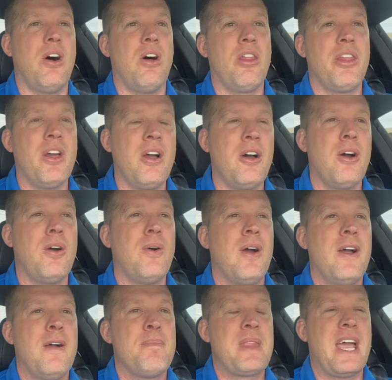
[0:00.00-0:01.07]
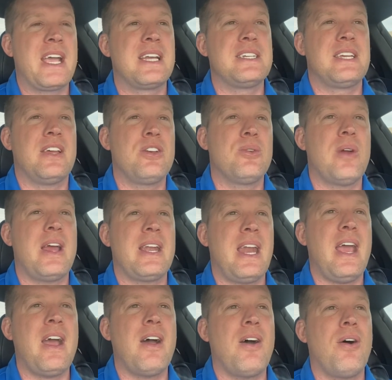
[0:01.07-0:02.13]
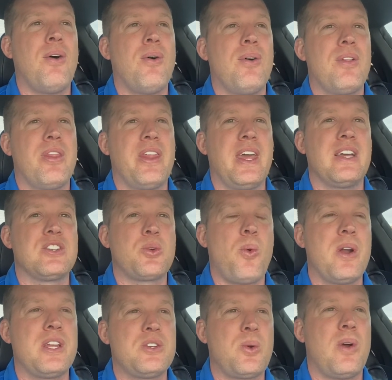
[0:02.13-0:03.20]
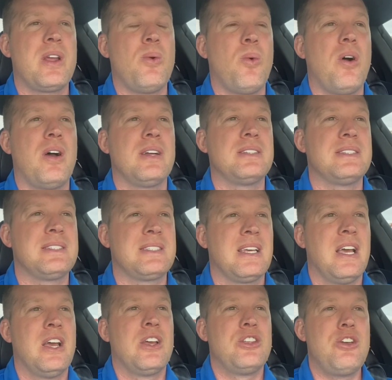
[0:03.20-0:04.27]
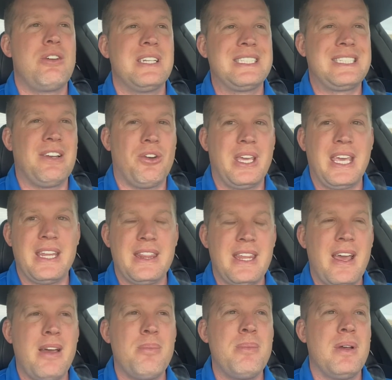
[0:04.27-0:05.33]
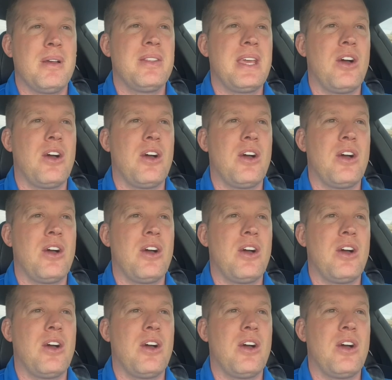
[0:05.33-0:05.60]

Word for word: Although I can tell you right now that 2021s, you can still get them.